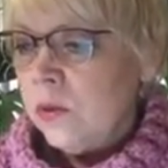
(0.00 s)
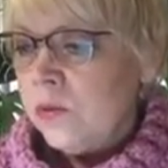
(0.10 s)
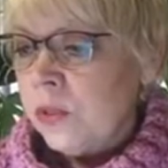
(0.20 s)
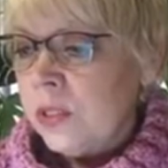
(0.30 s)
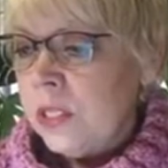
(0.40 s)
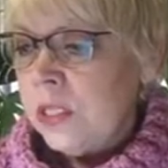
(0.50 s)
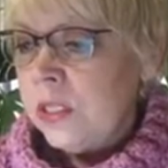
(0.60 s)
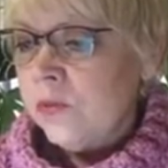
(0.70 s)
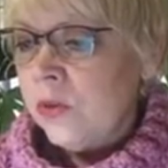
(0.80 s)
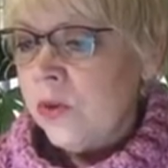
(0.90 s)
for the
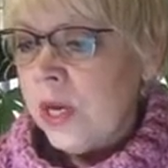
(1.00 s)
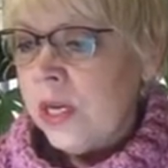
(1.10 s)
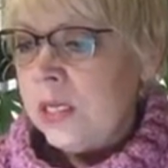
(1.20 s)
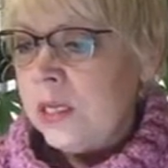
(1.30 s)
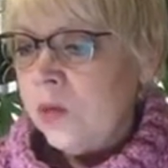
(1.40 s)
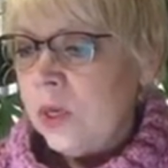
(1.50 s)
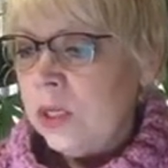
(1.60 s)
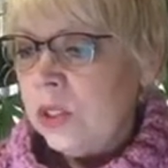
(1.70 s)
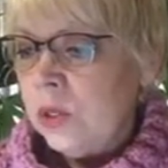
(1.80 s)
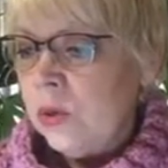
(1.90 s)
season of the granny because I
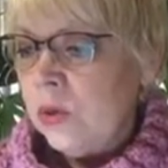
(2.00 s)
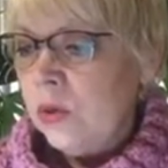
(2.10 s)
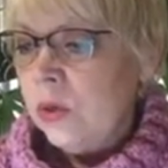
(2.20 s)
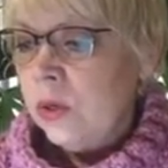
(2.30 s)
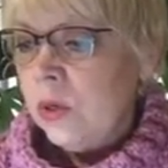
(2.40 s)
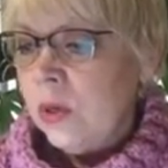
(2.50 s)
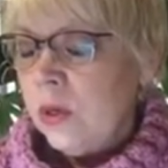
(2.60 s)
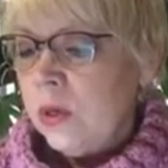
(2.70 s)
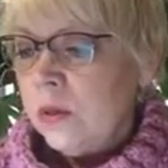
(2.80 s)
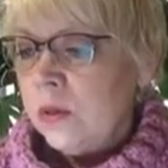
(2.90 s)
want to show
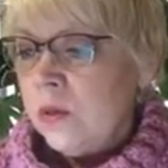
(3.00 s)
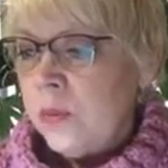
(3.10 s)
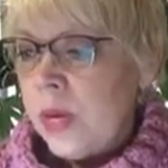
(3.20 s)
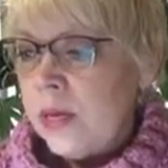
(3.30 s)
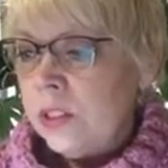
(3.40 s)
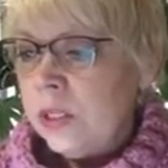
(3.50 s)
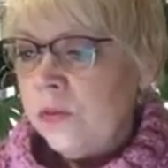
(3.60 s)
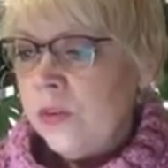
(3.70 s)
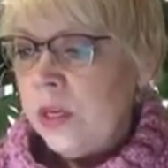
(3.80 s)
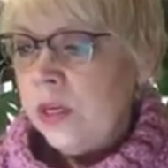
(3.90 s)
the match in
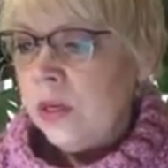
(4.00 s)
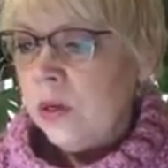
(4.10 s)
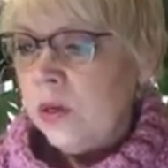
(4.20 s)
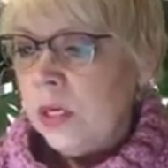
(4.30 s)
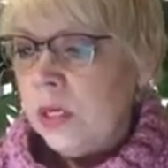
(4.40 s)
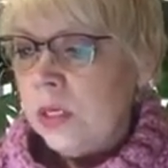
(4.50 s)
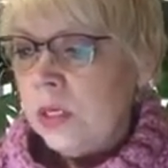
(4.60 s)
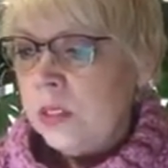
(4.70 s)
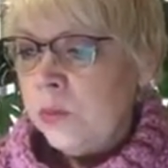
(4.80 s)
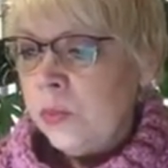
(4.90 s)
a video. It
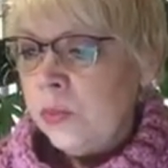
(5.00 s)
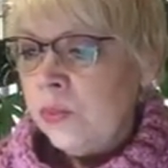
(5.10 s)
is